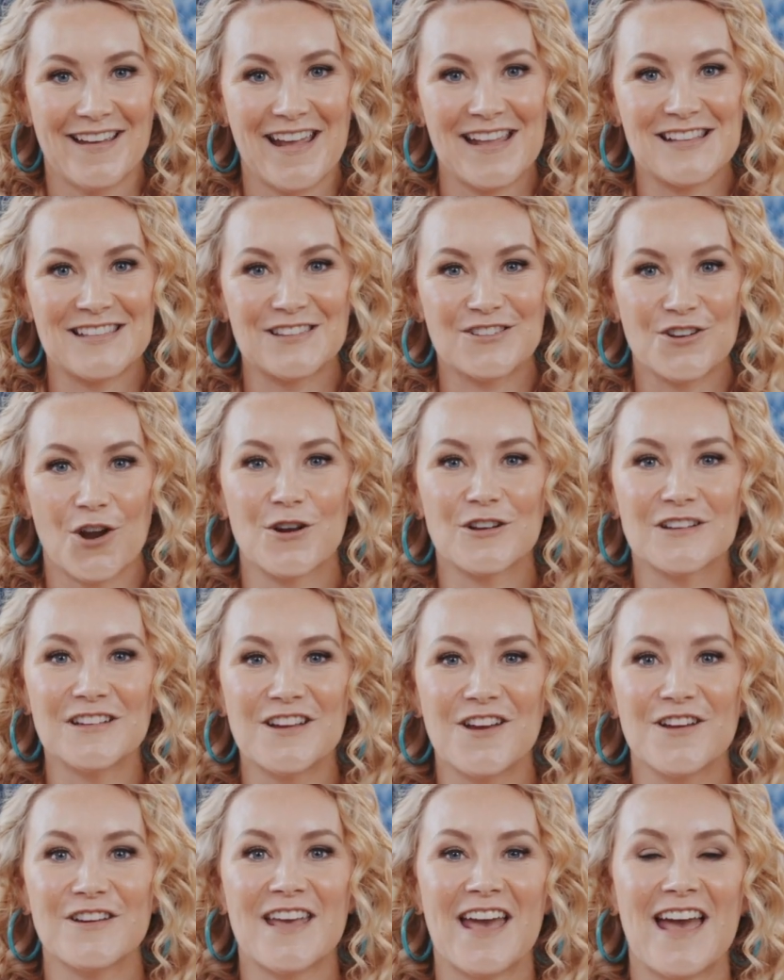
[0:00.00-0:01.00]
It's
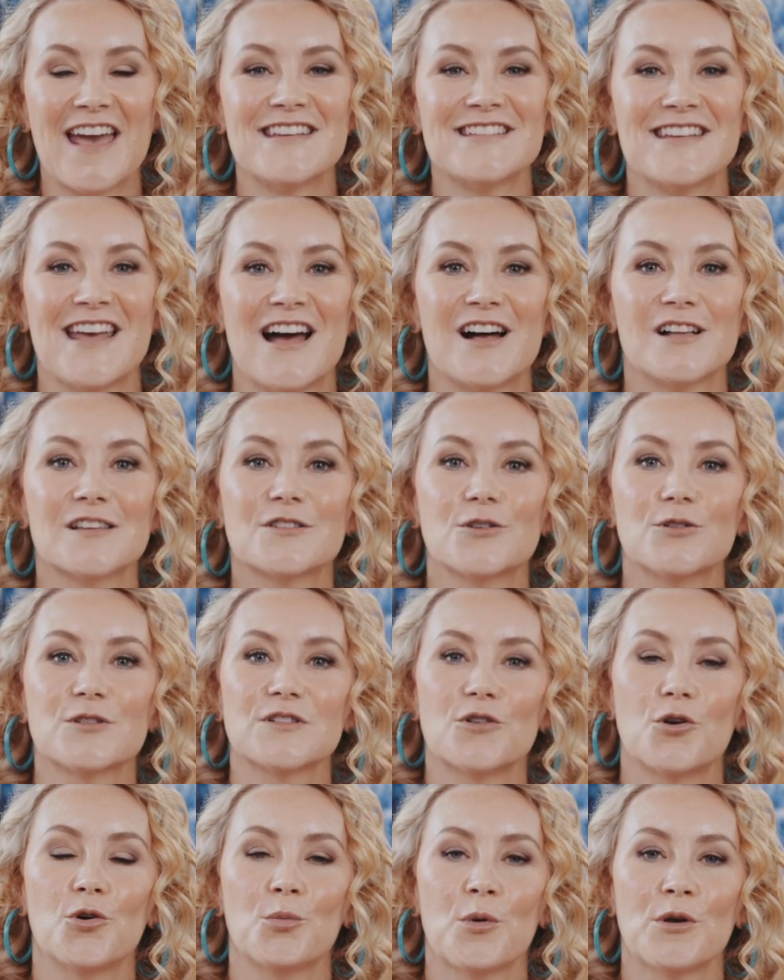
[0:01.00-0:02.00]
totally okay to
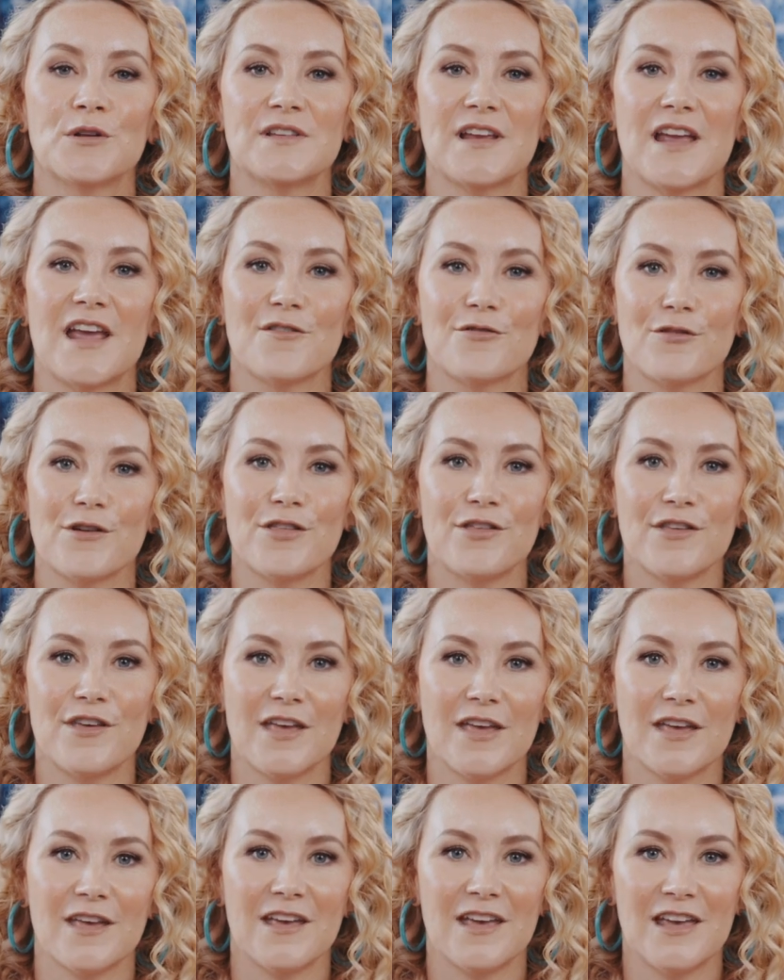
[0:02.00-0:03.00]
outsource almost
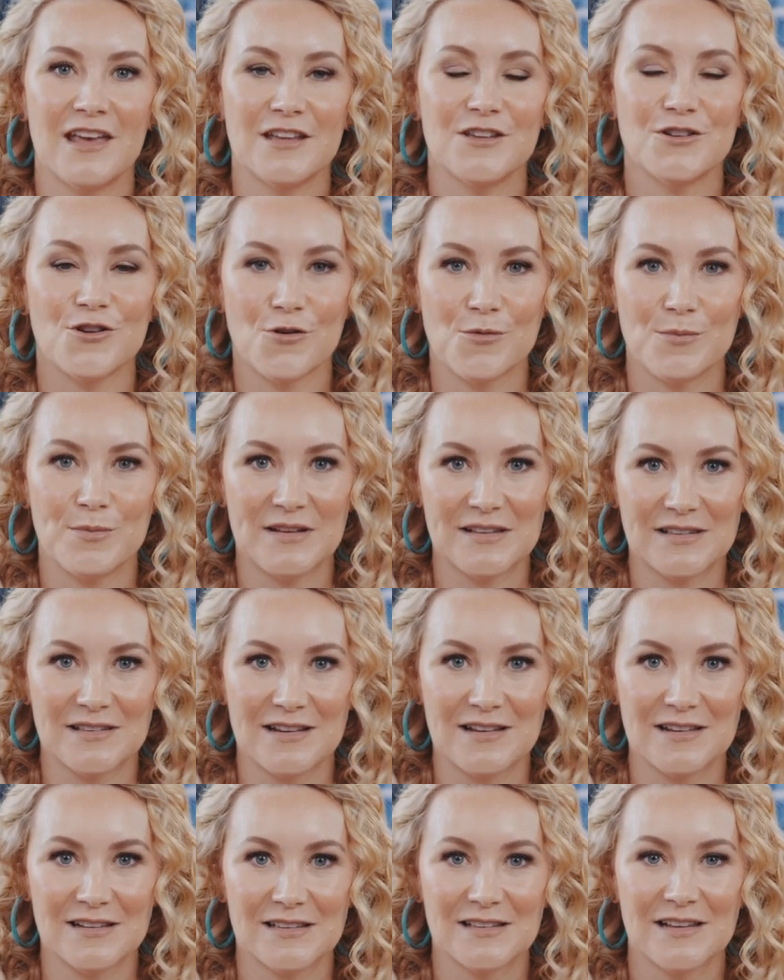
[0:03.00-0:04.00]
everything in your
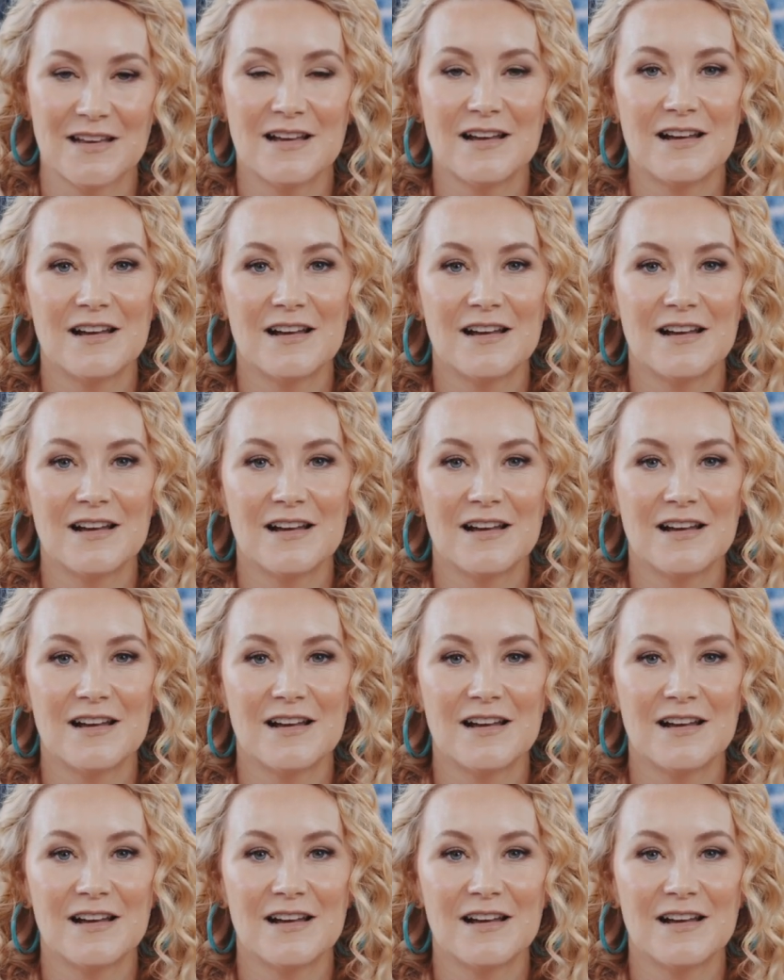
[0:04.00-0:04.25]
business.